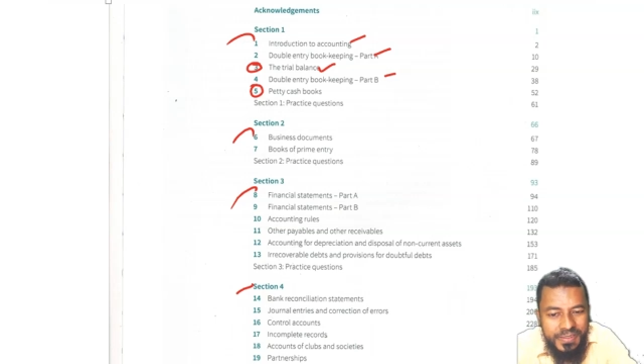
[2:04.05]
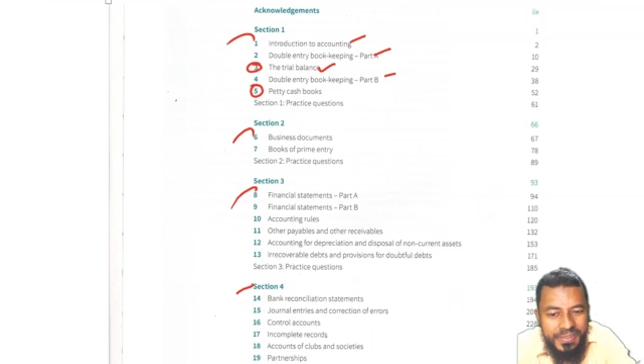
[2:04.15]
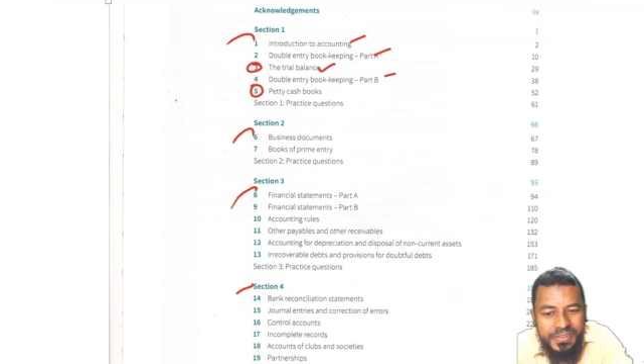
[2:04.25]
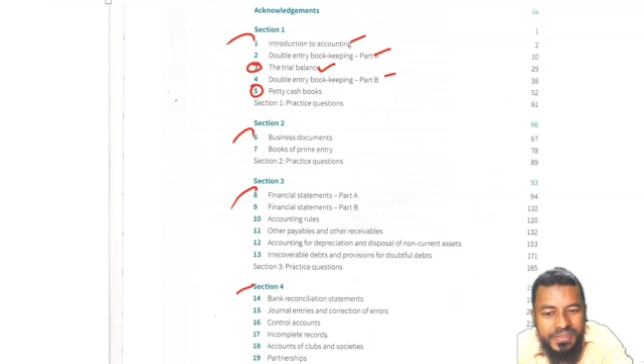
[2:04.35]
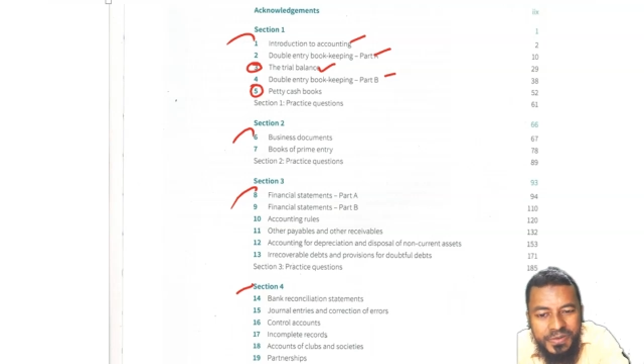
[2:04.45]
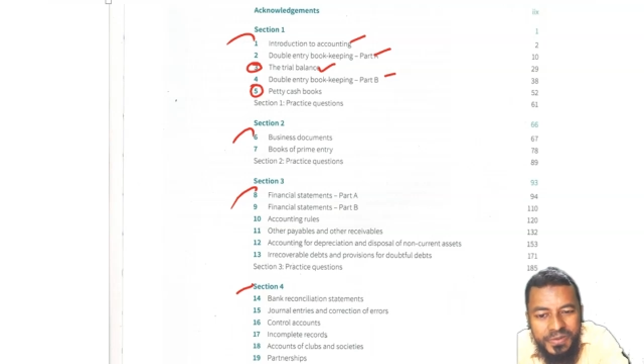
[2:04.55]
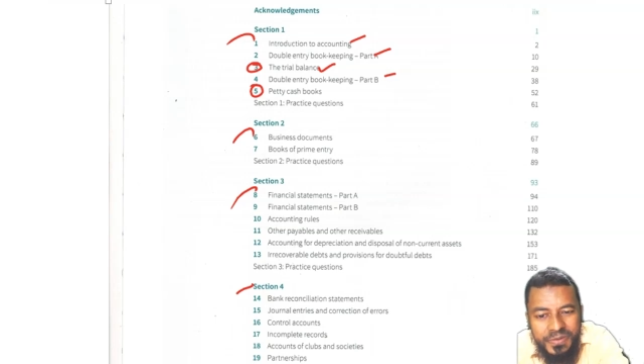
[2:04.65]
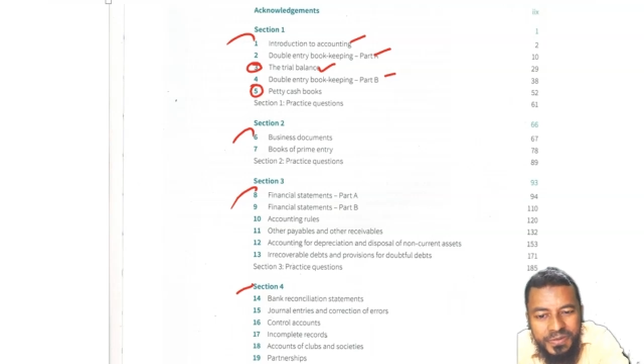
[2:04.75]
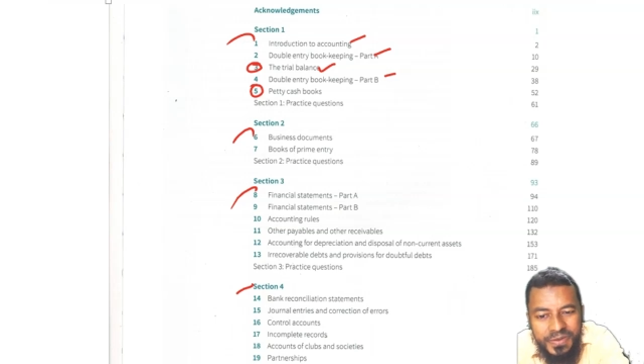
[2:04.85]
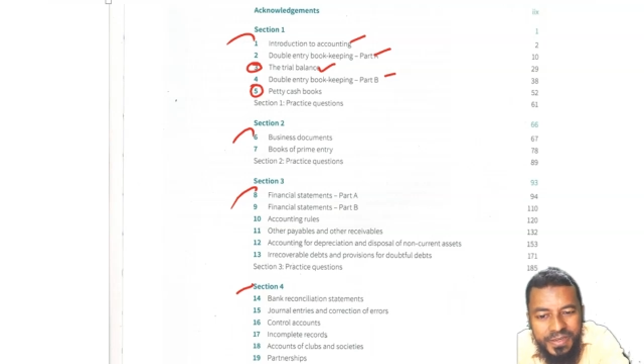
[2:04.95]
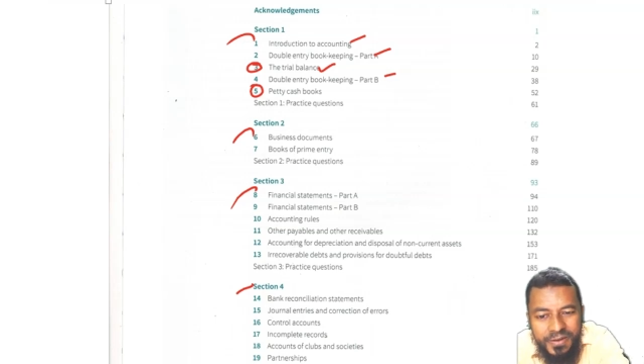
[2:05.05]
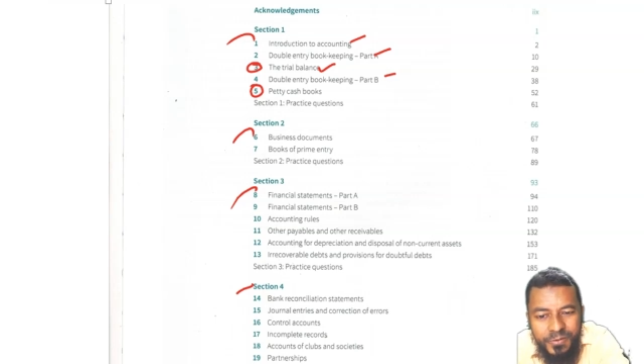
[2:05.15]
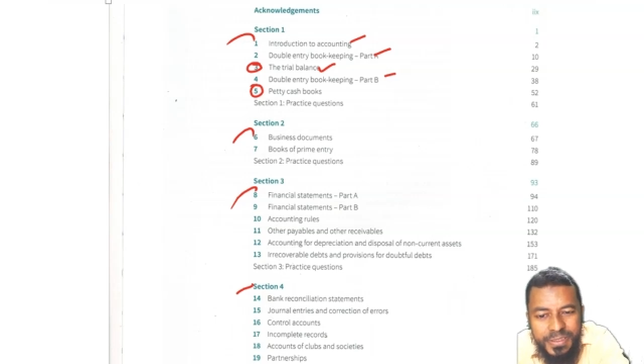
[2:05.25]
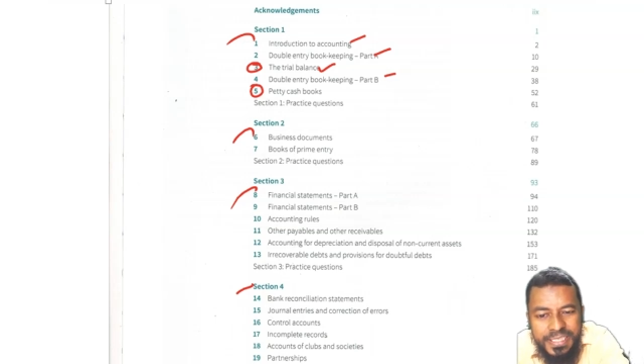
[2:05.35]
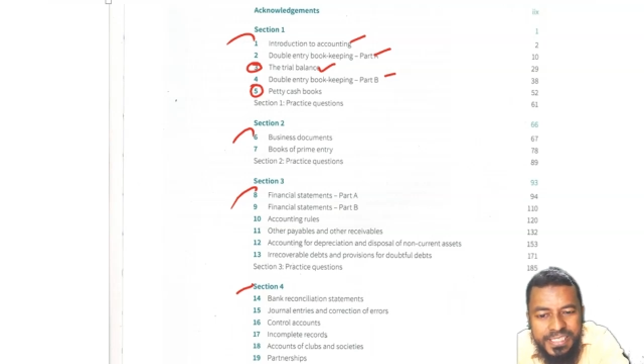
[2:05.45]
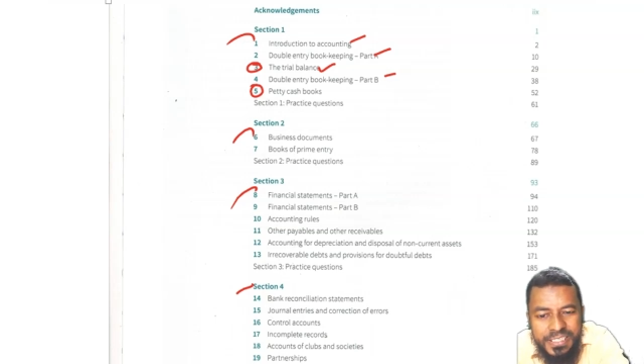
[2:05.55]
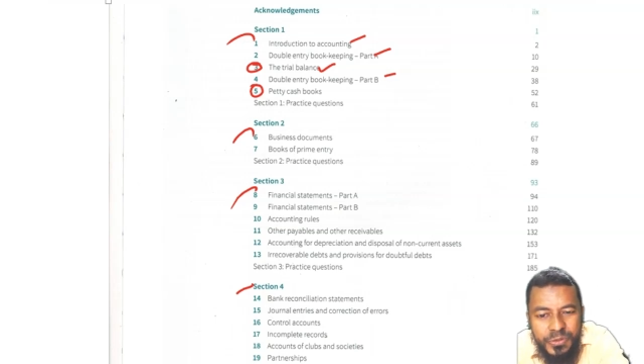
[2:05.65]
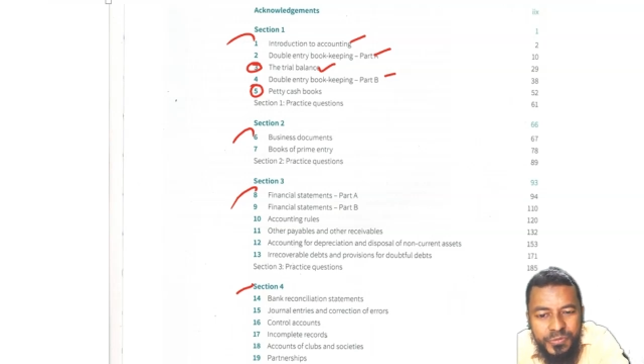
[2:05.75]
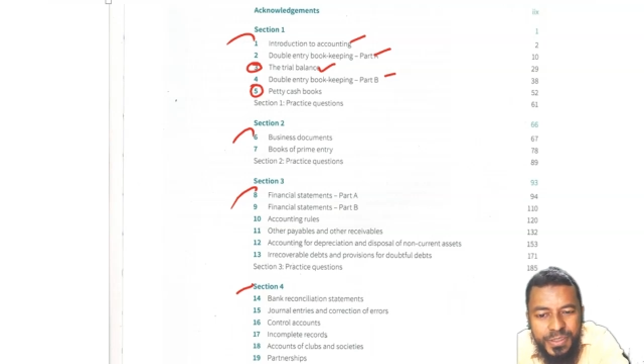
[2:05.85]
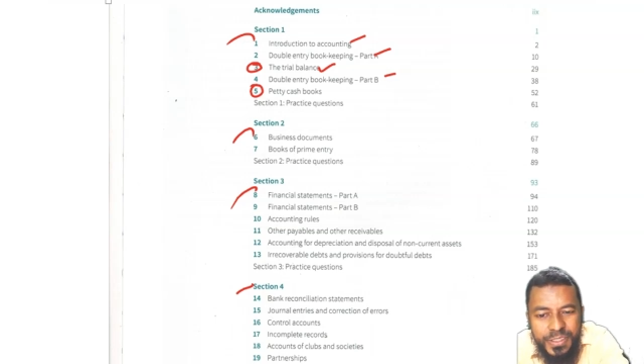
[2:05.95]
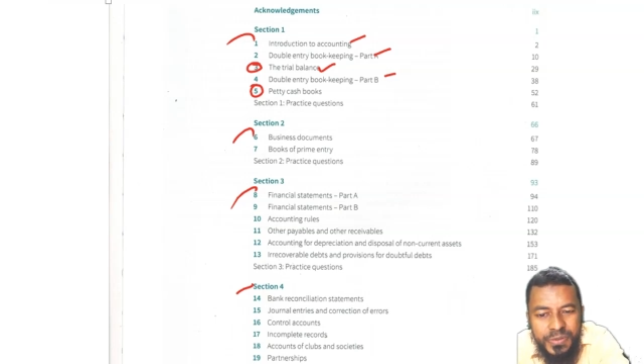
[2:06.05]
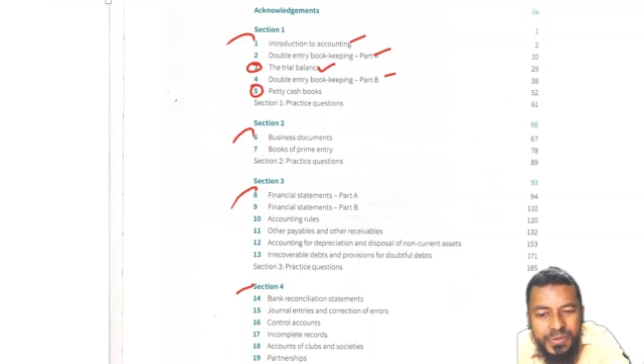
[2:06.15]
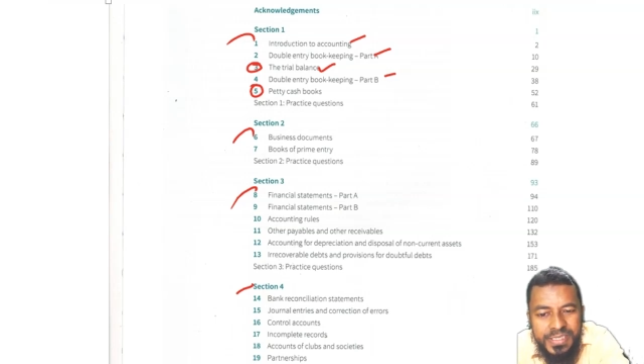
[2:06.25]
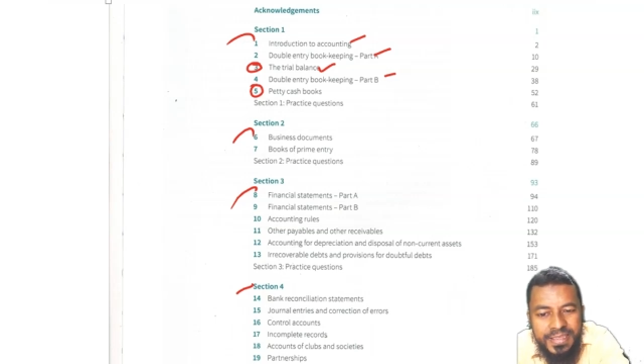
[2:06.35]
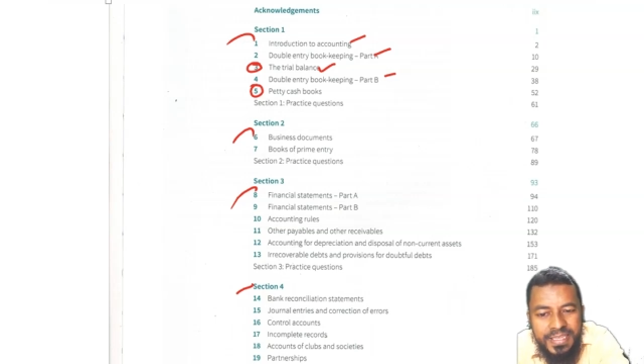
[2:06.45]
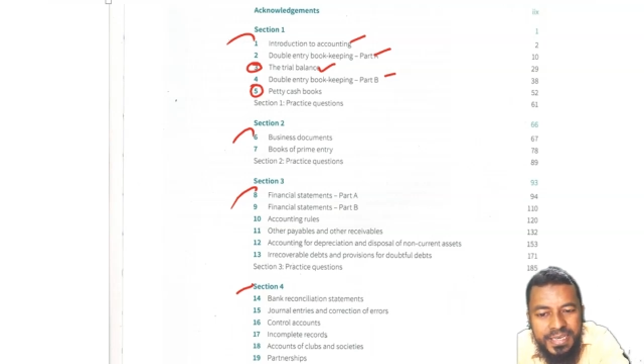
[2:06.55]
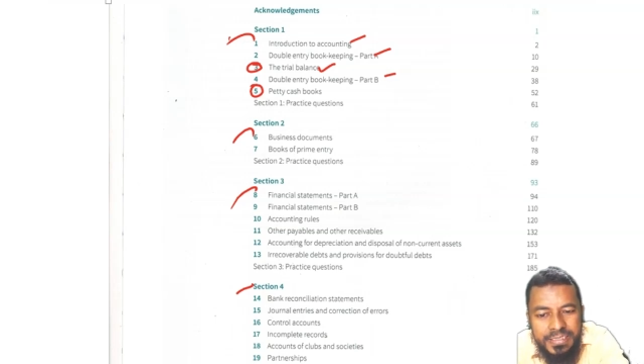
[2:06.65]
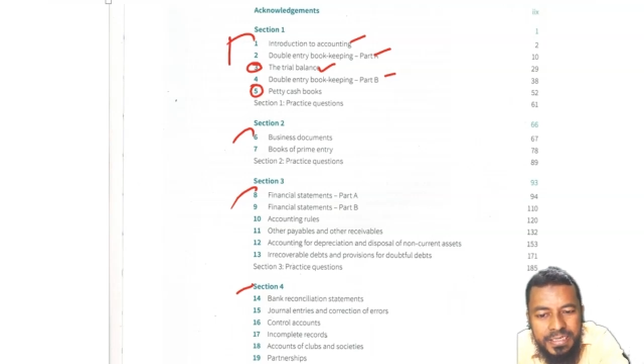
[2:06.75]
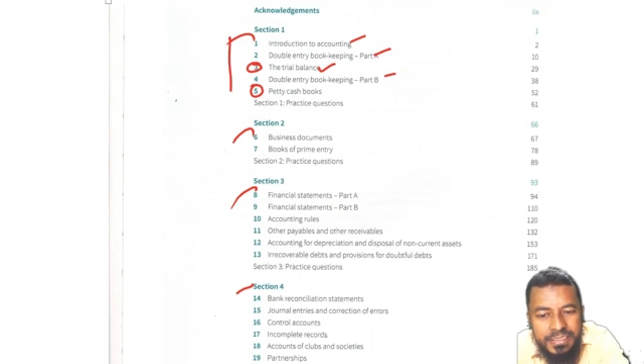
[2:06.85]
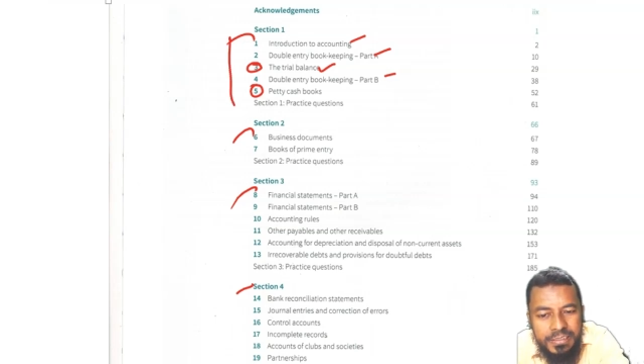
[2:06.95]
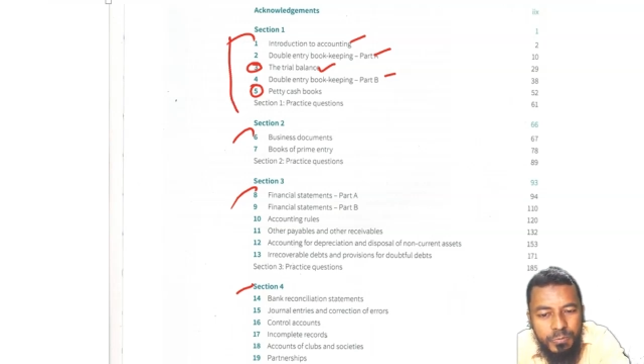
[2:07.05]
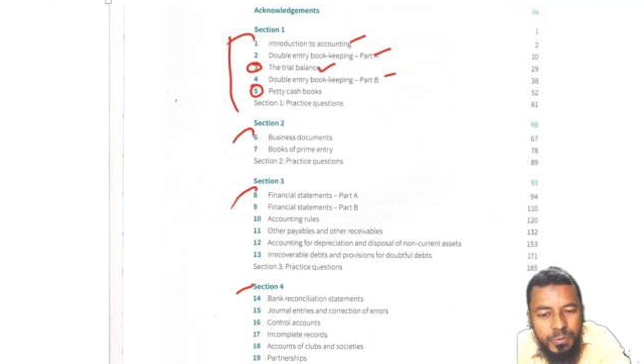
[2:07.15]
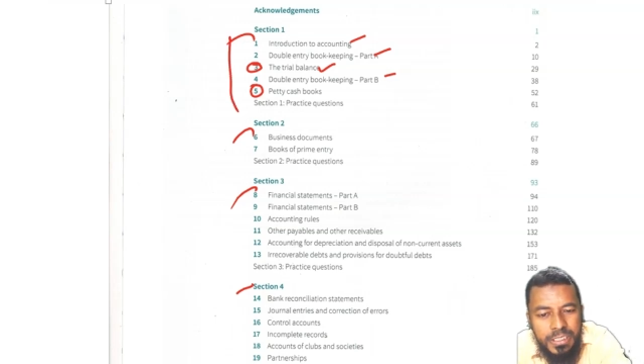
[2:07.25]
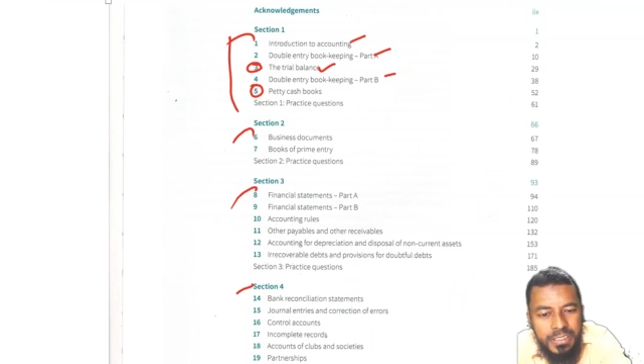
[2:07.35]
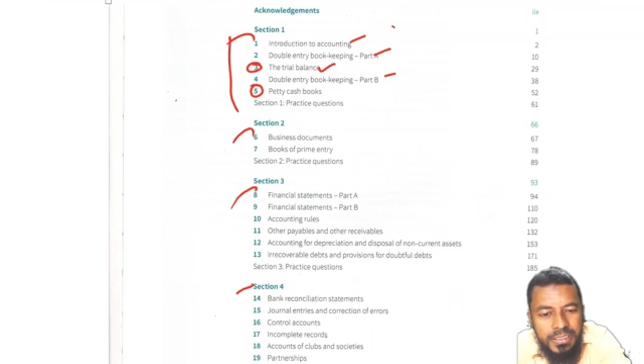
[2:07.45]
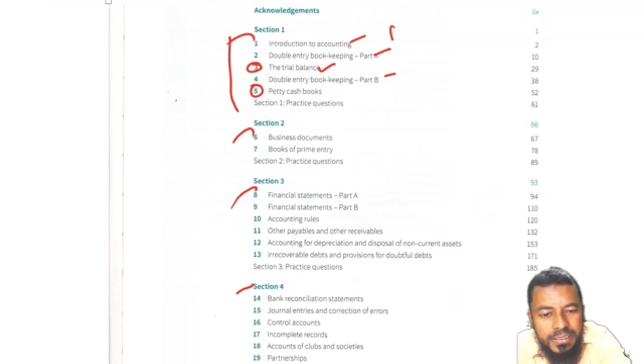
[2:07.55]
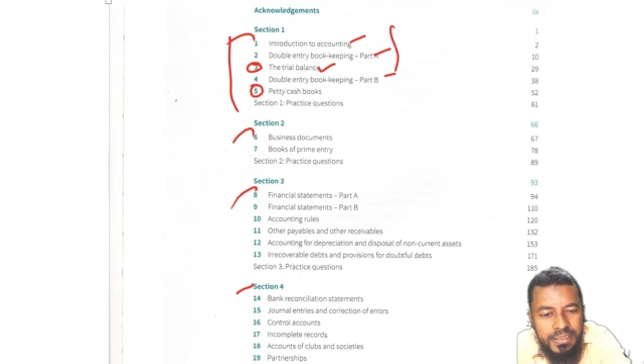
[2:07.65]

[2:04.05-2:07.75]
So with these two videos and the earlier one,